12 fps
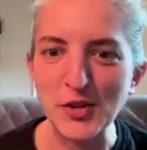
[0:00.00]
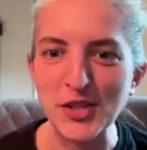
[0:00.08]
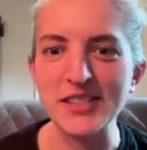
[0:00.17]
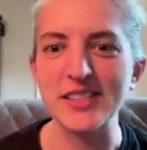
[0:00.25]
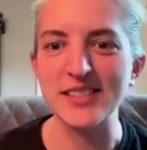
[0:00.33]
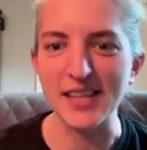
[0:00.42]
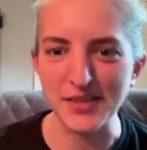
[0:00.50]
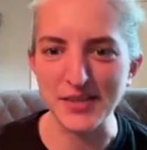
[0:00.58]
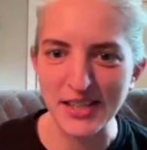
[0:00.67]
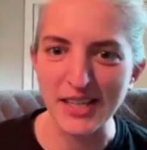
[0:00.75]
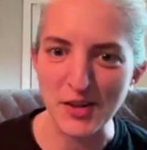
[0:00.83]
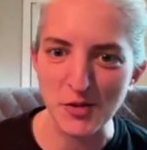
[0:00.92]
because it sounds
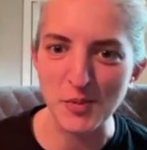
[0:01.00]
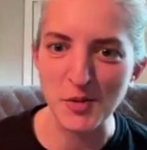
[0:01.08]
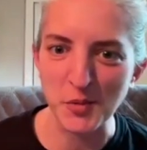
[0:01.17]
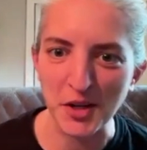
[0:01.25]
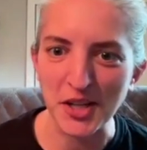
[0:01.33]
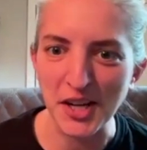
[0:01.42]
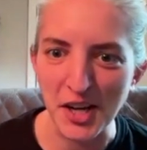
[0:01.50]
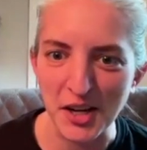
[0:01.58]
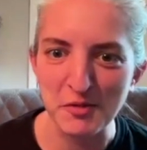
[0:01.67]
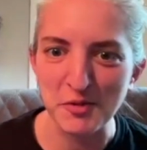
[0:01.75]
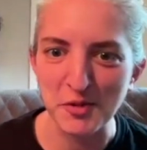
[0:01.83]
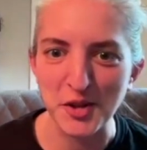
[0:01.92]
like you've been working on
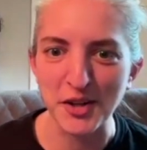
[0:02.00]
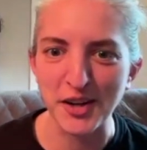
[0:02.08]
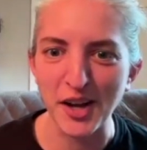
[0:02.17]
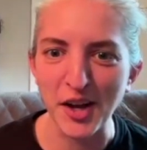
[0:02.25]
it for